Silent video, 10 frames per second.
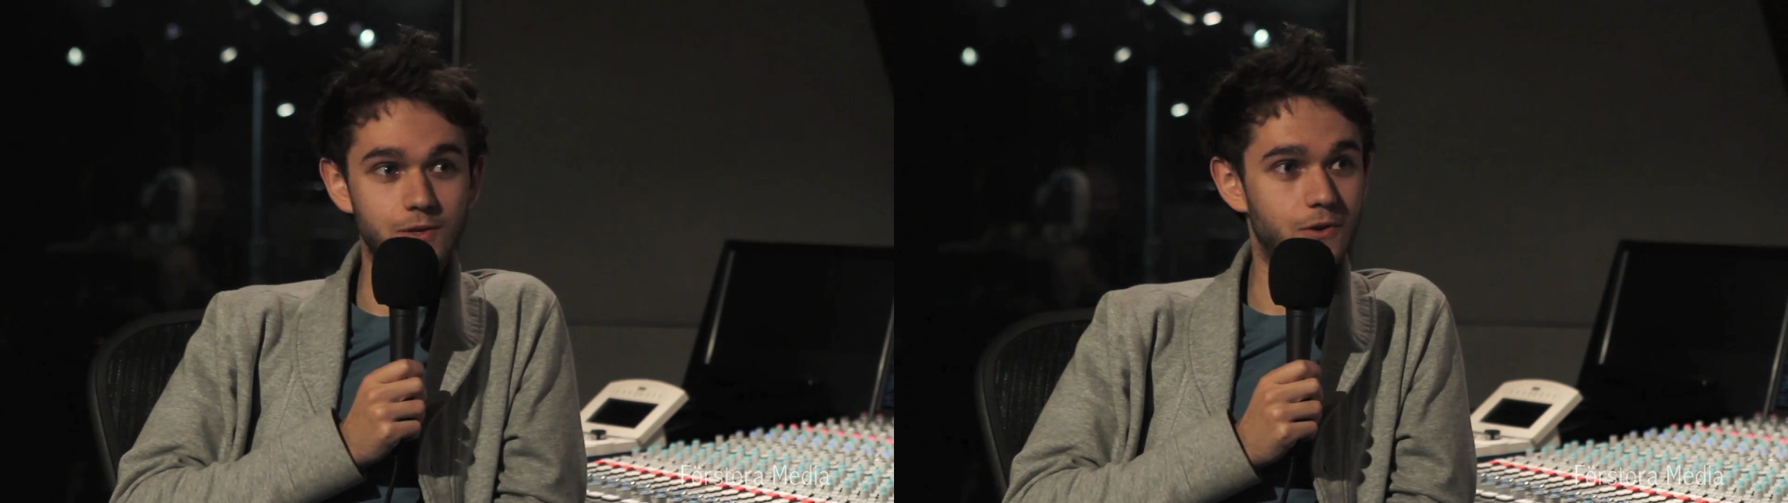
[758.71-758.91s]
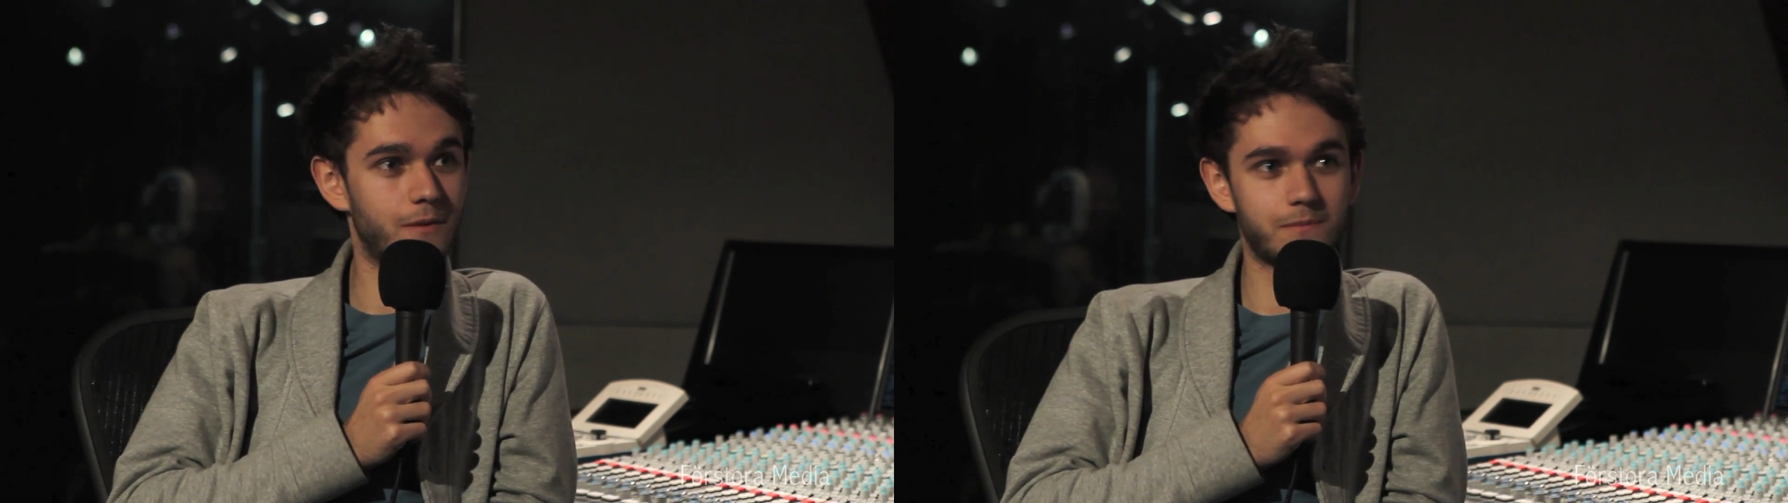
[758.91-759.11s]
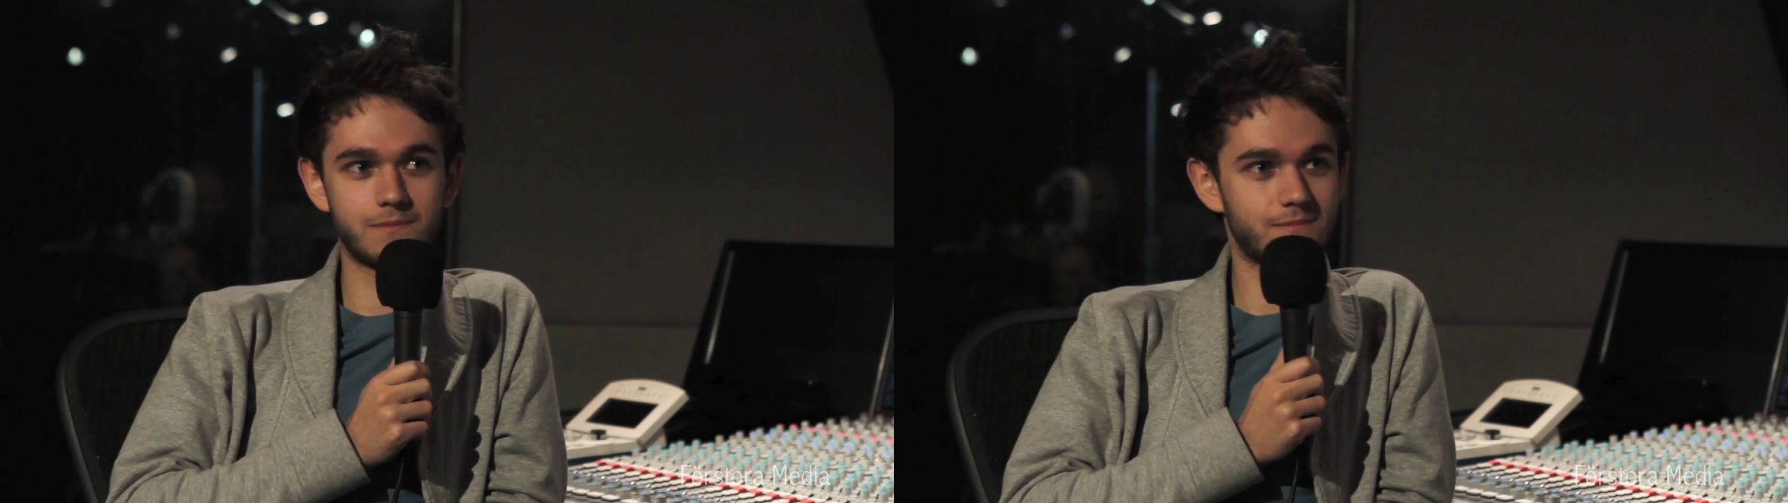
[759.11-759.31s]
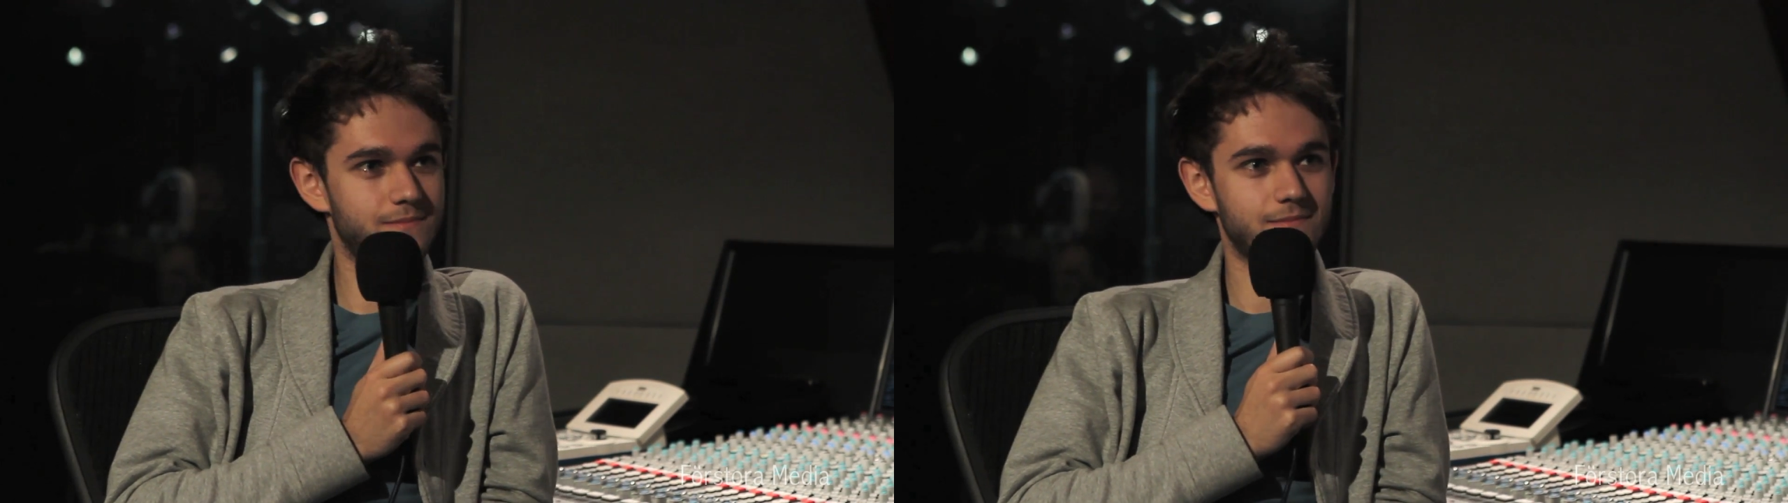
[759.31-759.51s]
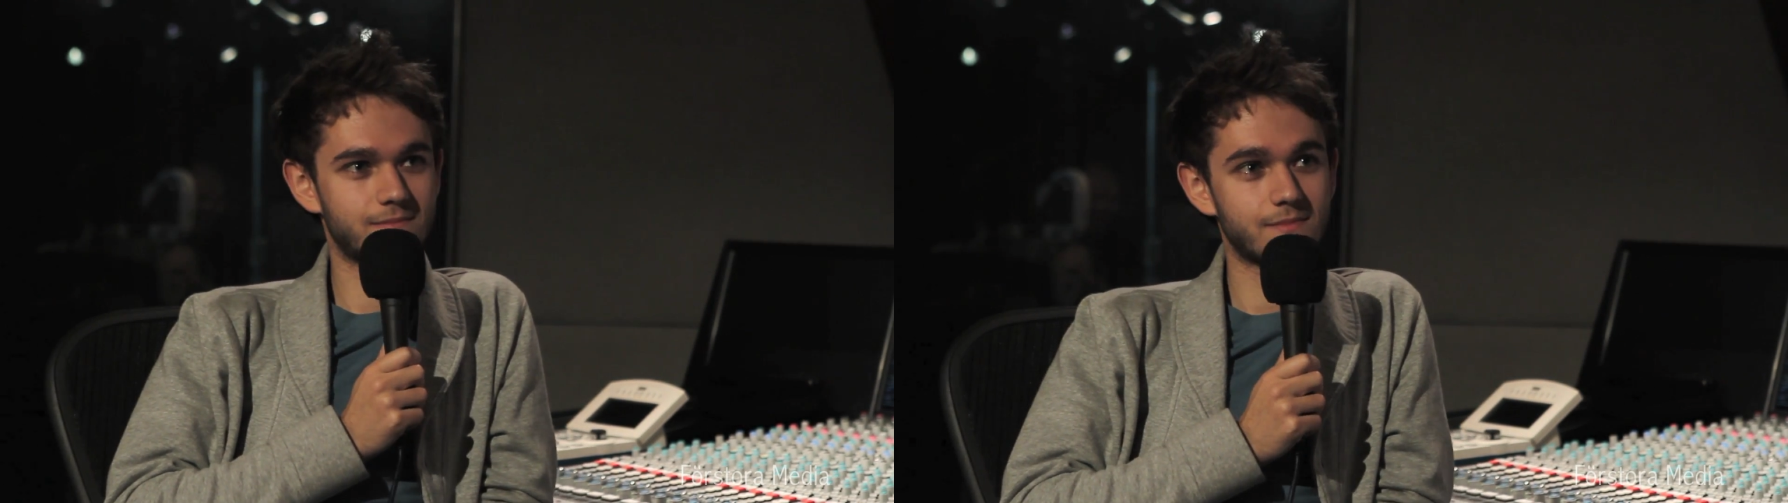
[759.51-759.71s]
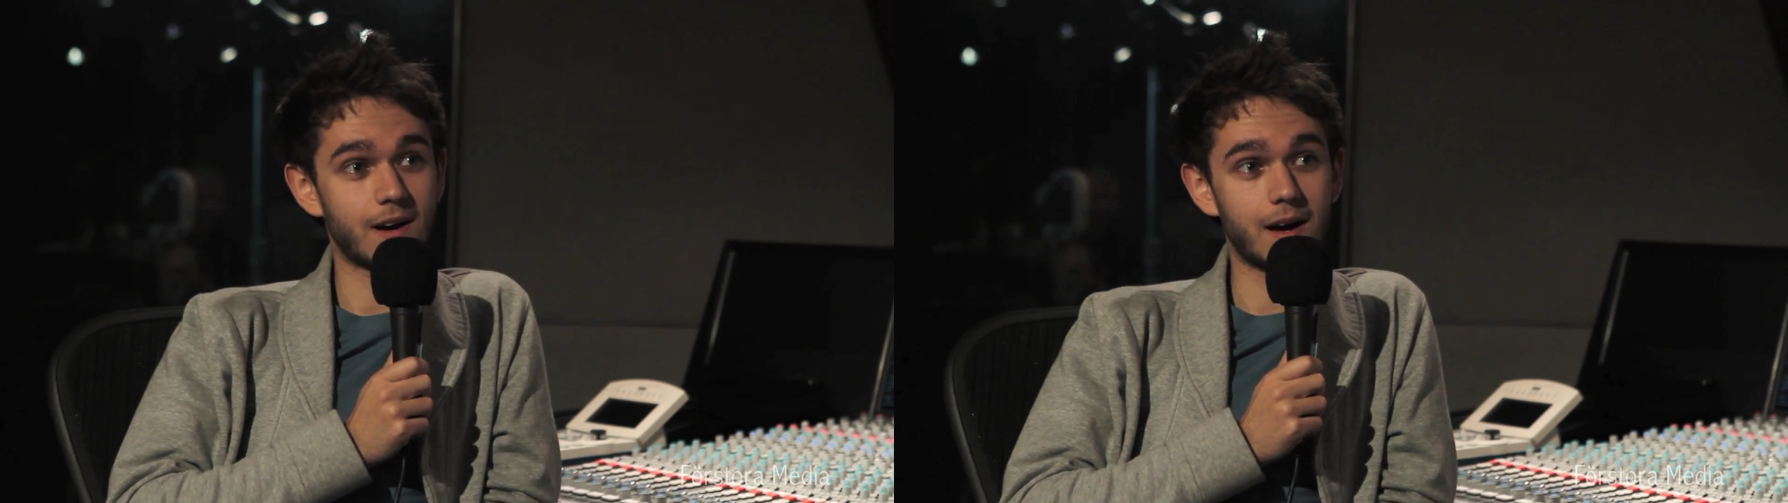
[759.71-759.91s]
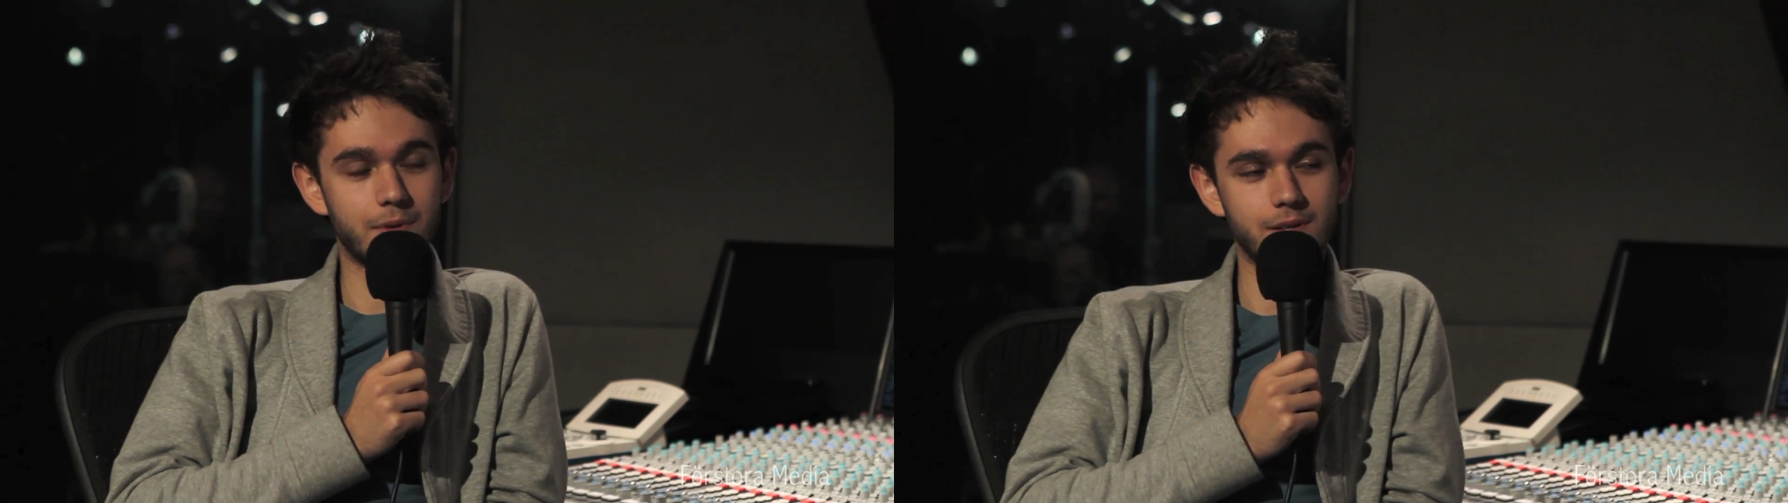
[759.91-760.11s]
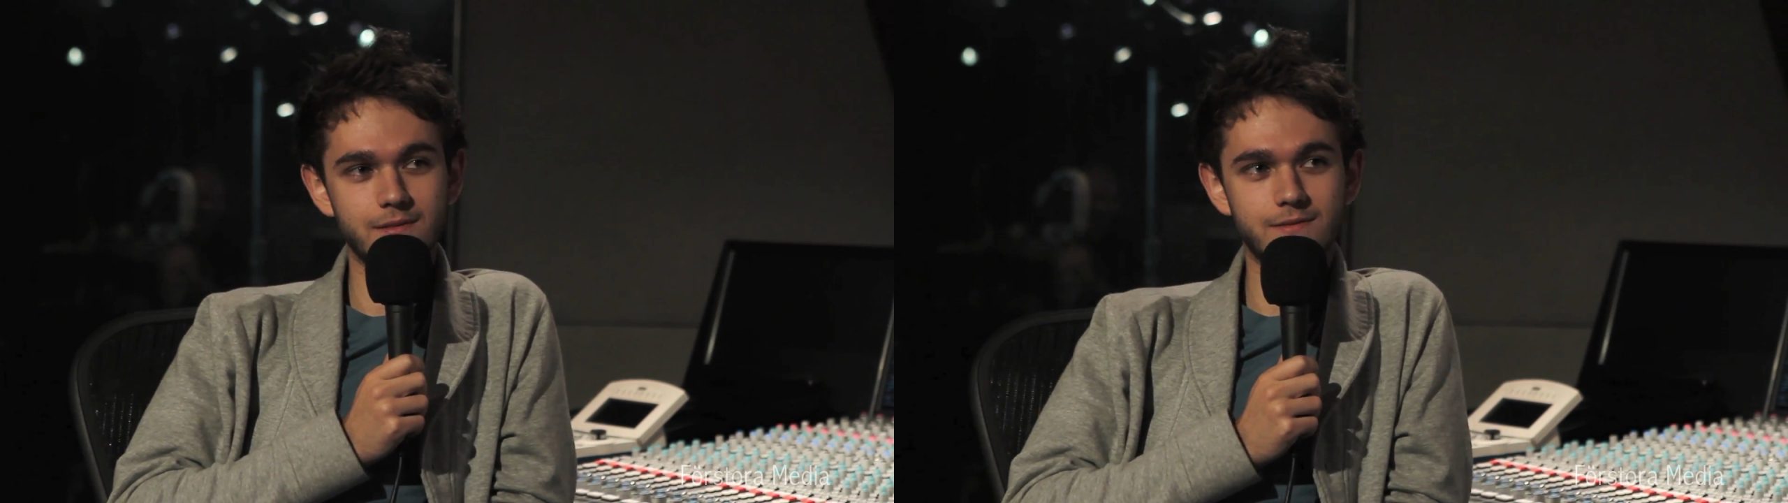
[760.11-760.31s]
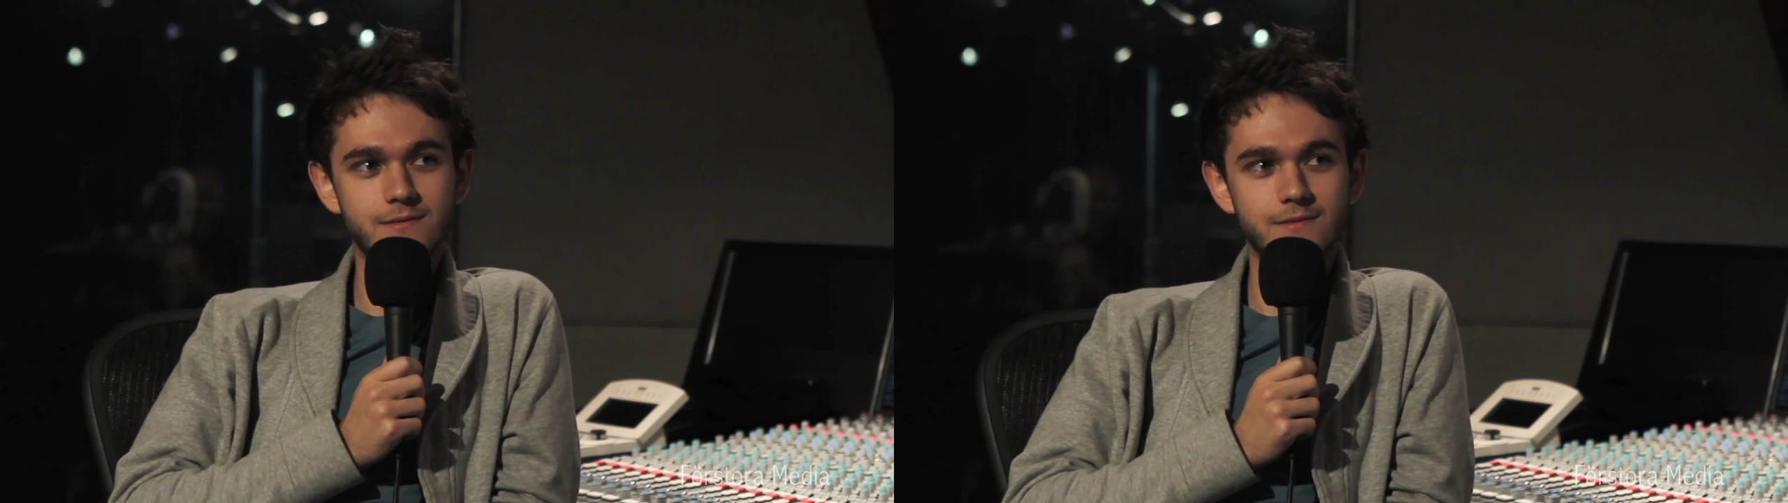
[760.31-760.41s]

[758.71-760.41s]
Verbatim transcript: Europe. Oh, okay. I believe.